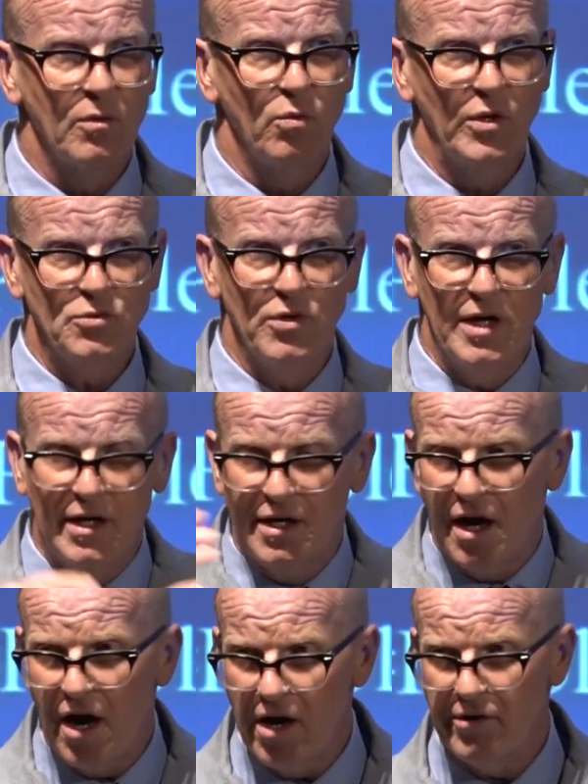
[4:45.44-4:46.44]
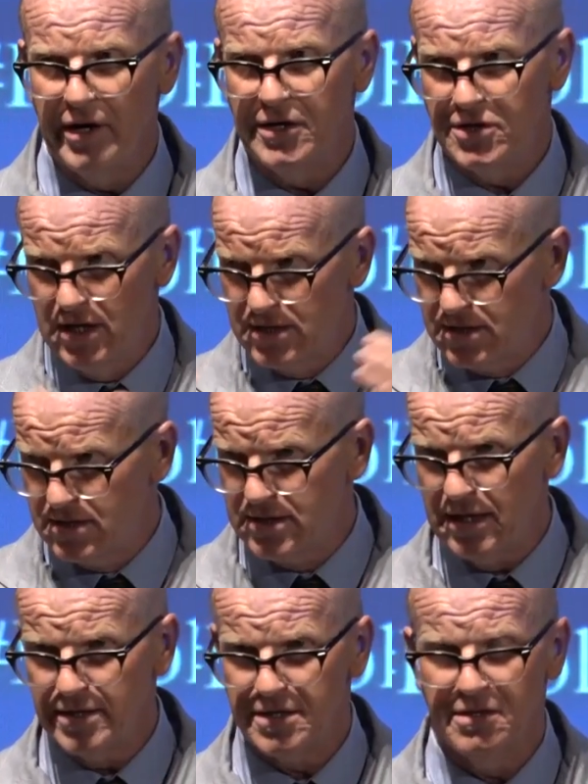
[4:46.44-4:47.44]
which would encourage this
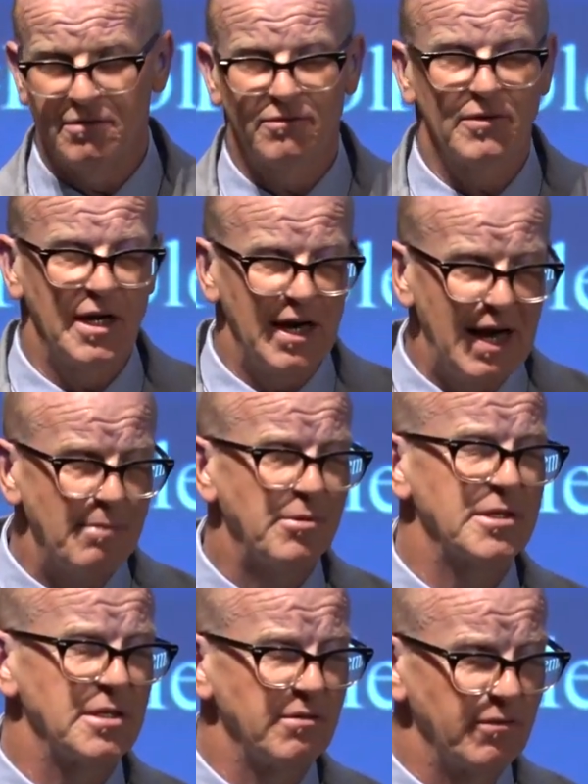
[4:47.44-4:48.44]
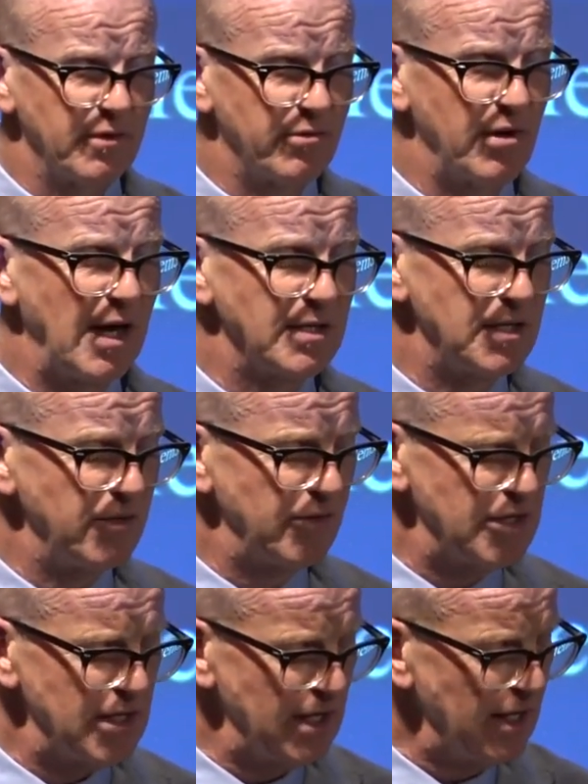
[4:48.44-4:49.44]
sense of collaborative
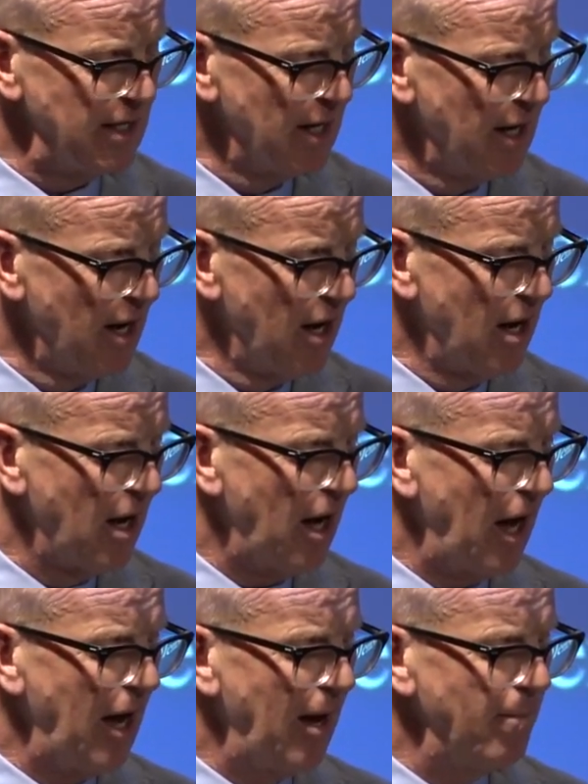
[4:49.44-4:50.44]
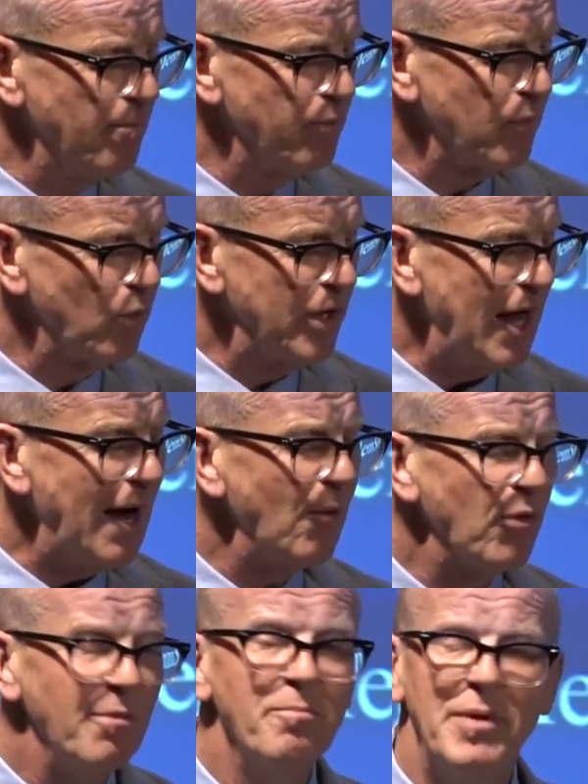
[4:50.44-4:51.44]
creativity um,
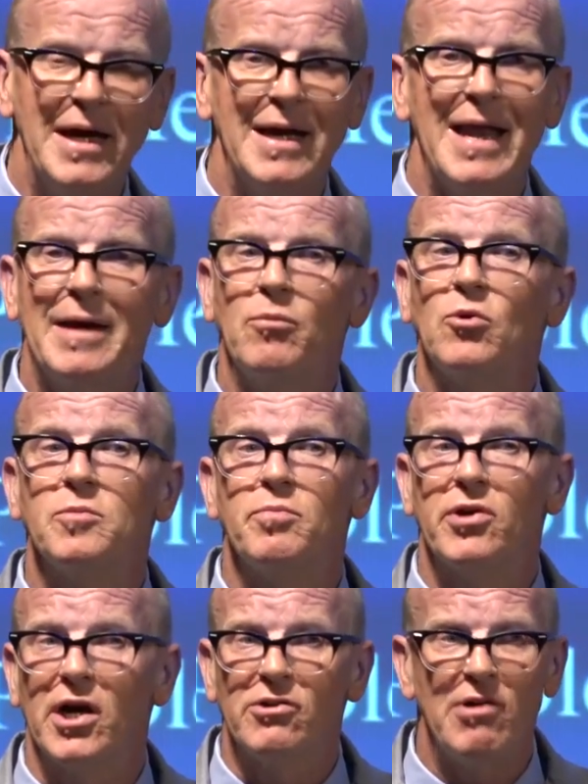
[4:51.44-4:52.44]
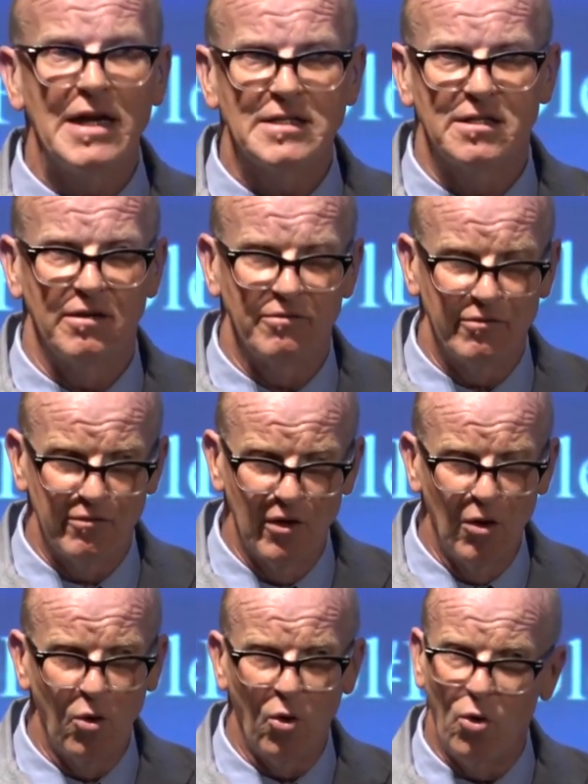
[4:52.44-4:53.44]
without them being labeled progressive
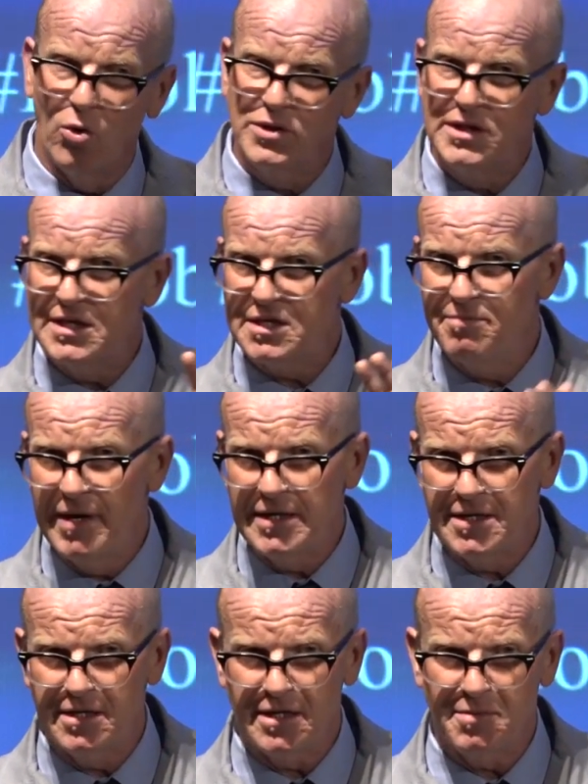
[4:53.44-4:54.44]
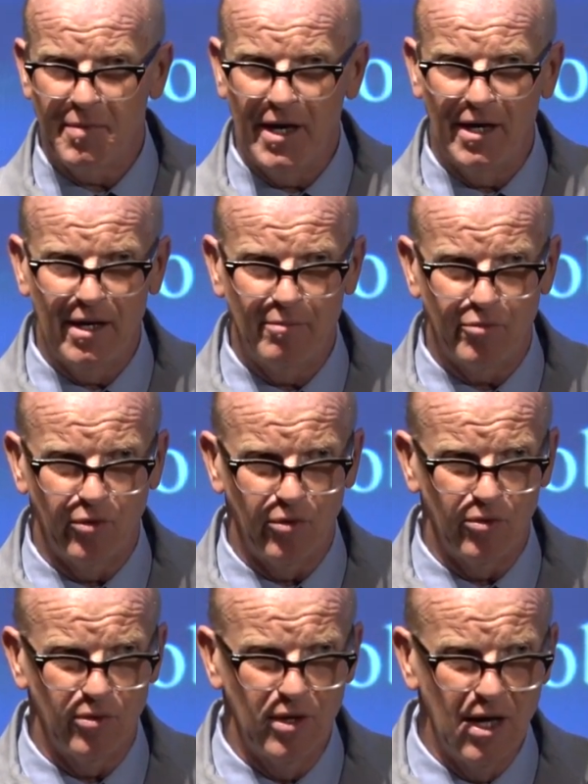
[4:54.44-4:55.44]
or dismissed as being
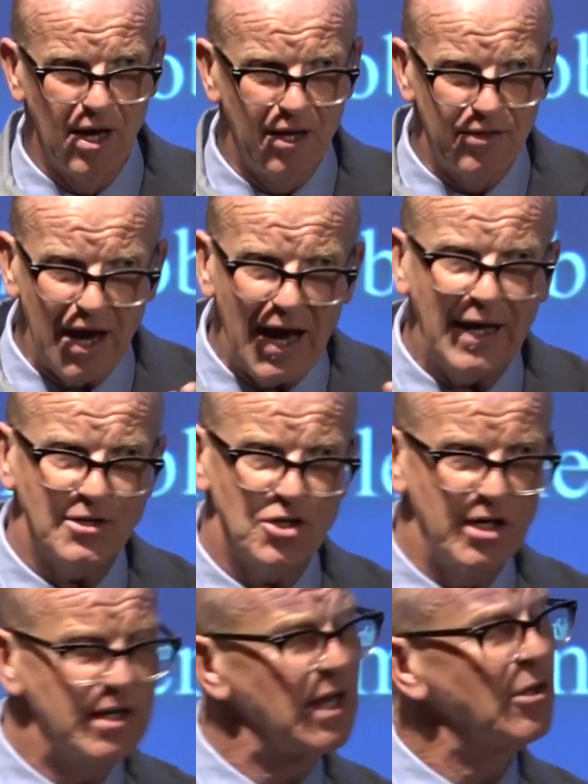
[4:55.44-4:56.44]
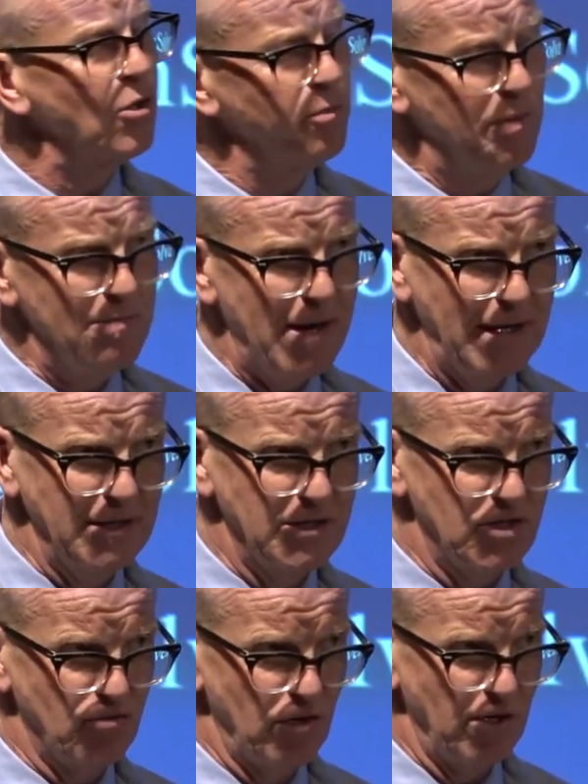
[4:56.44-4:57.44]
liberal. That actually they could be
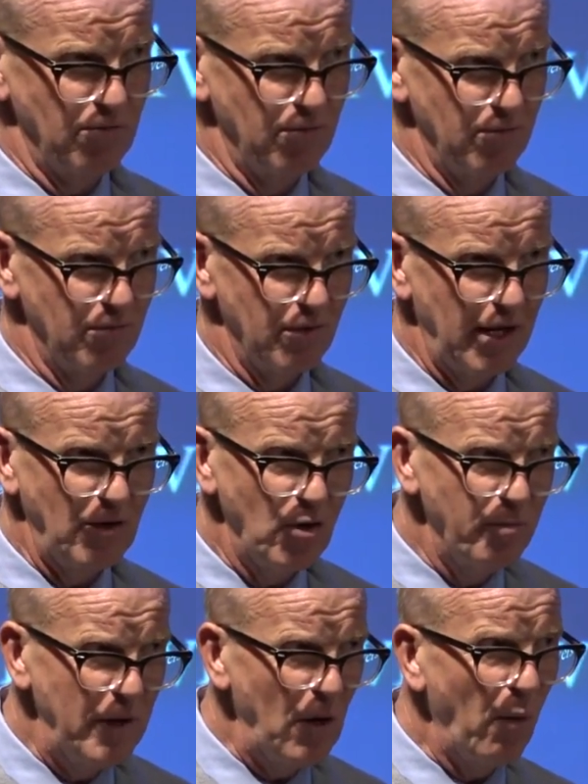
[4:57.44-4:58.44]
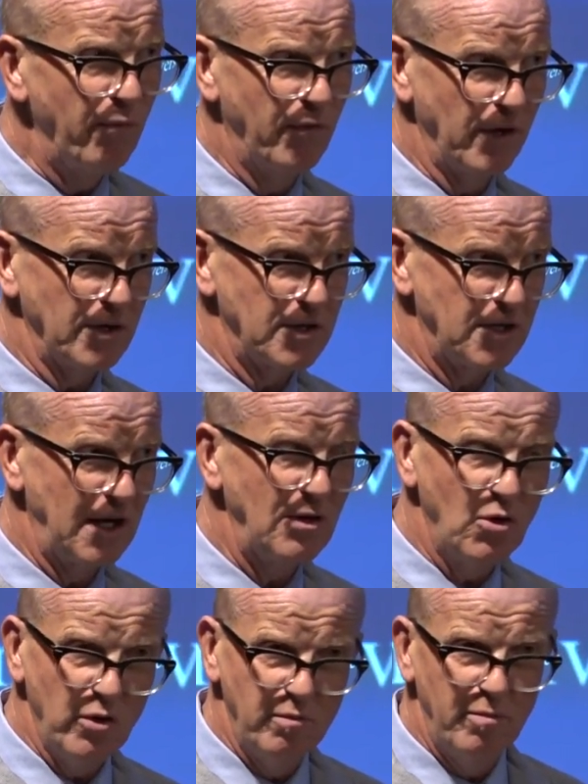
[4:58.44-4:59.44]
mainstream, they could be obvious, they
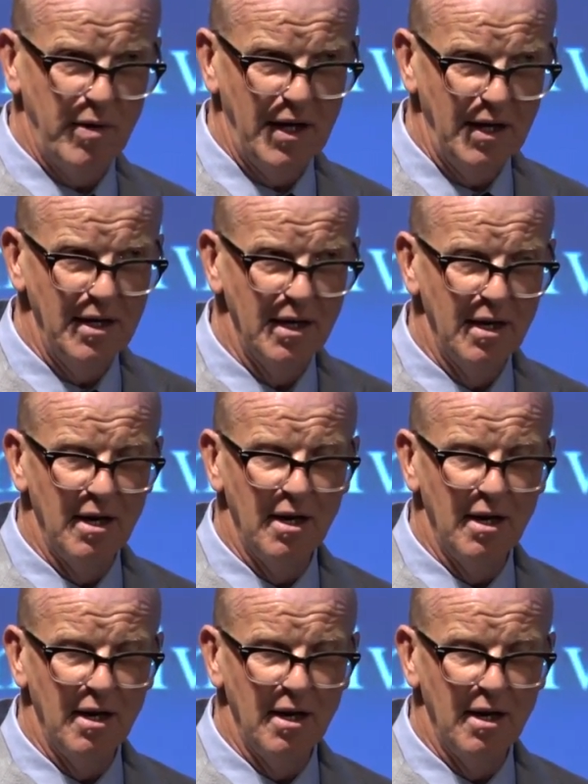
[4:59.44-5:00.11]
could be